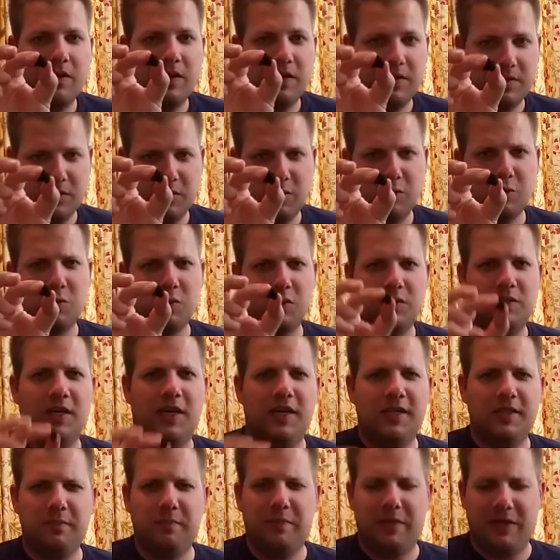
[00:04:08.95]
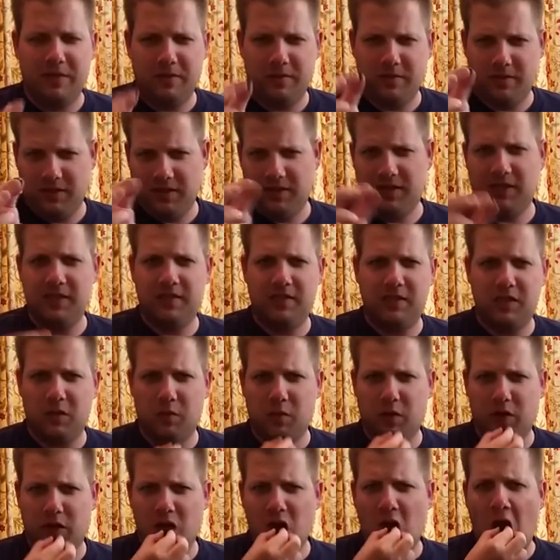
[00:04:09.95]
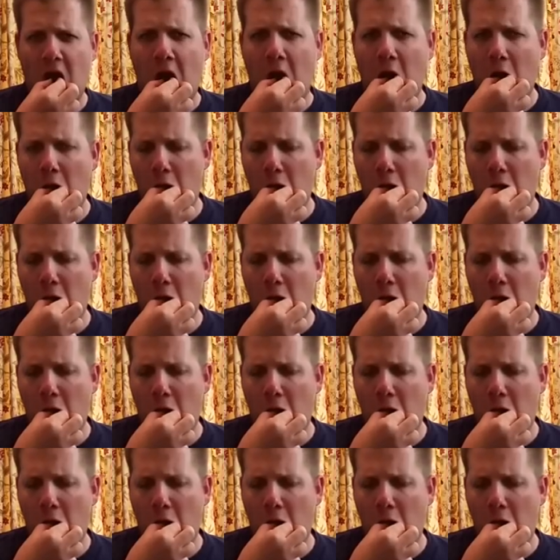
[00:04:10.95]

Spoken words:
That's a Julls size pinch, in case you're wondering.